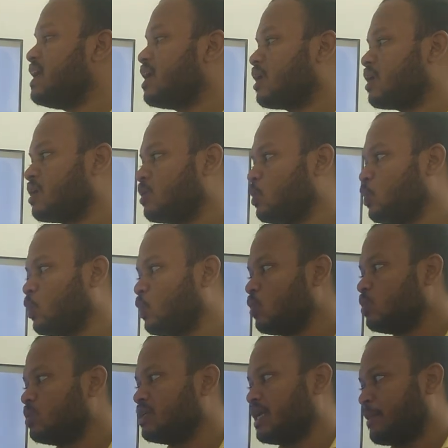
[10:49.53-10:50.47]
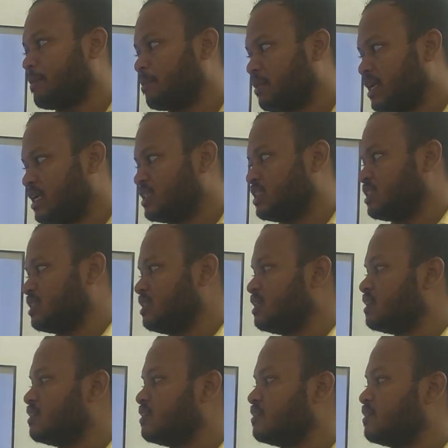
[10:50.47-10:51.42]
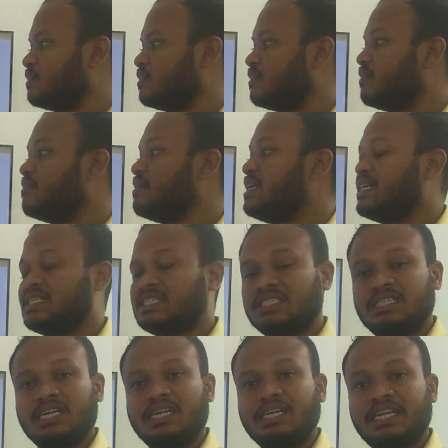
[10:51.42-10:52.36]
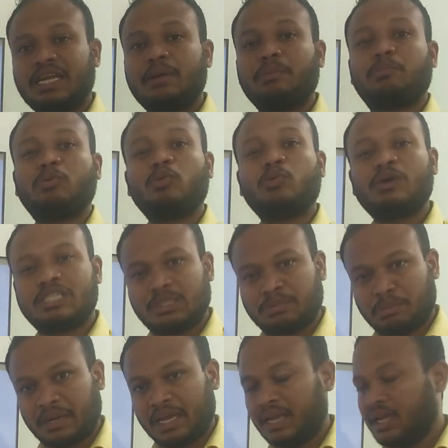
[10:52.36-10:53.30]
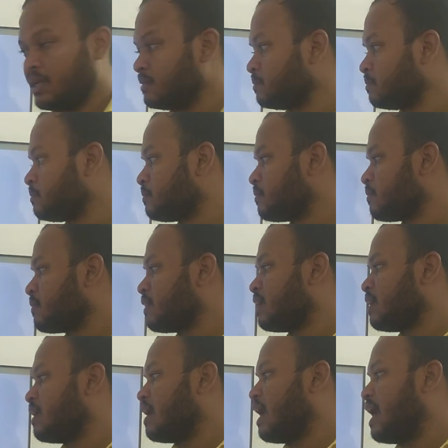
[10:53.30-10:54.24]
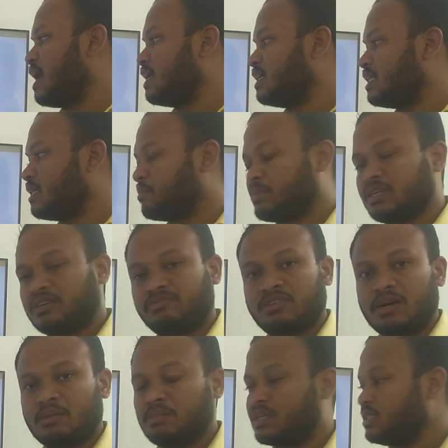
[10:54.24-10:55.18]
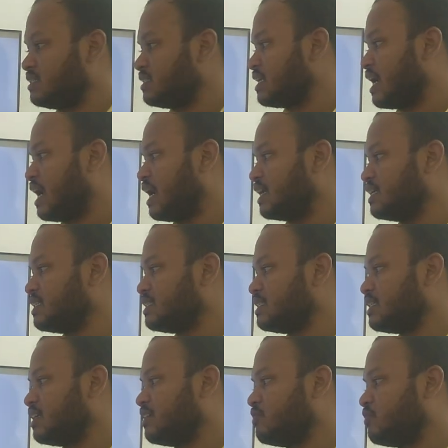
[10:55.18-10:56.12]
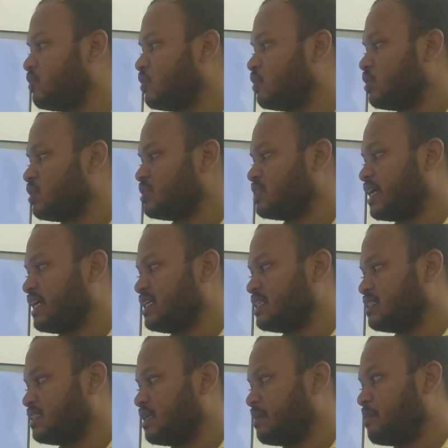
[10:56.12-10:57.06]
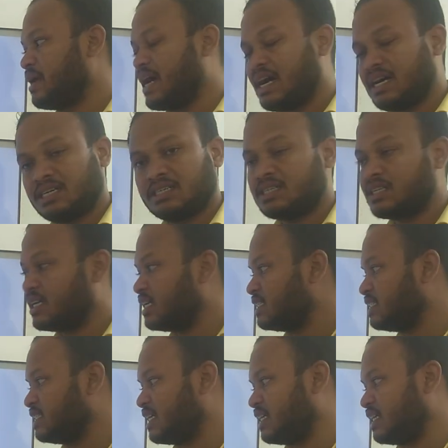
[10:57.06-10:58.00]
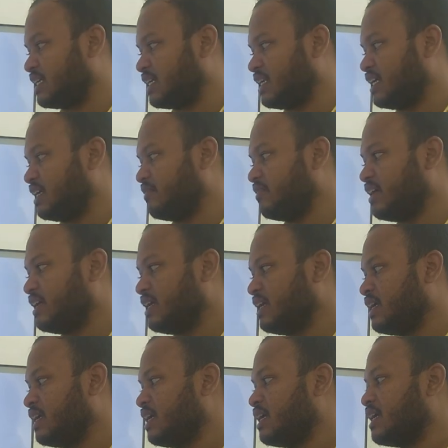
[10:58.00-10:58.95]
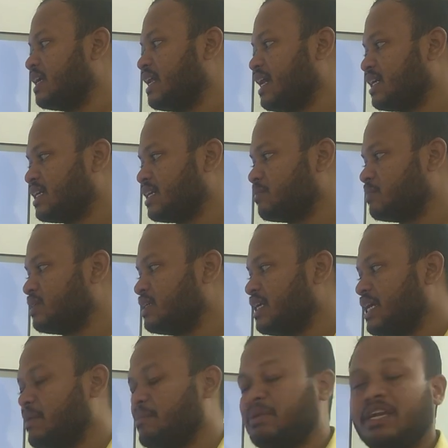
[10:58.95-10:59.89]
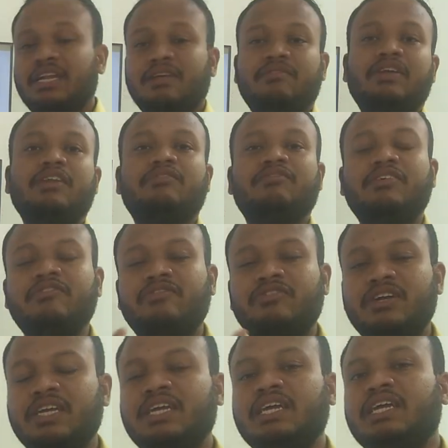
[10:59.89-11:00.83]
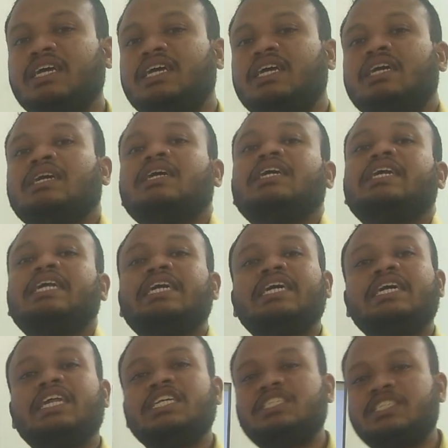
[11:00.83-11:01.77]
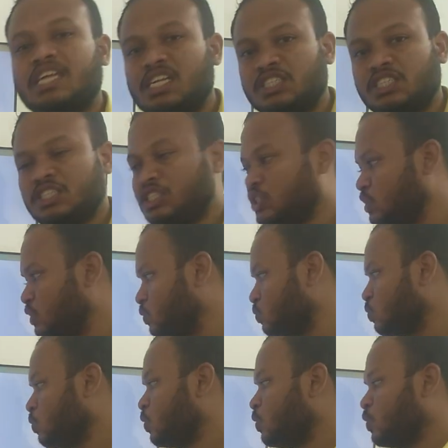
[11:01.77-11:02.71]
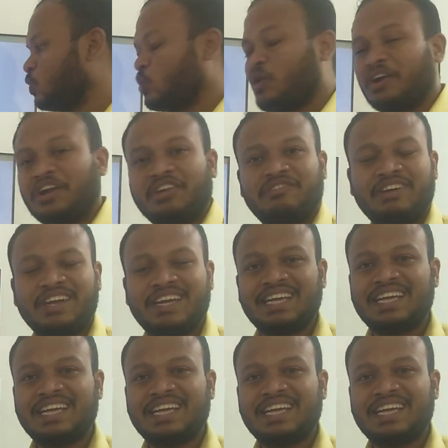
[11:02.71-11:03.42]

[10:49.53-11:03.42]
or low temperature will result in poor spray and the performance and the photocyclicity may occur. Generally, we recommend it between 50 degrees Celsius to 25